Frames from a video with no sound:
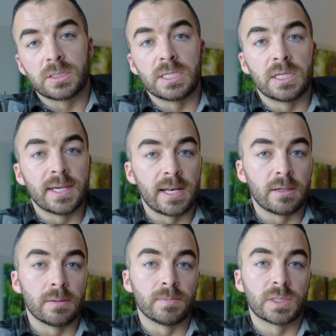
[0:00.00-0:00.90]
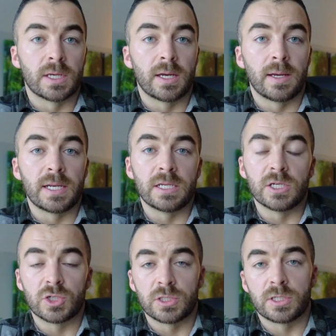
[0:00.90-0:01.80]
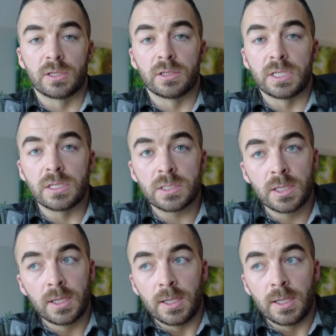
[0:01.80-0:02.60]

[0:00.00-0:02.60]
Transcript: the addendums, any additions to the lease.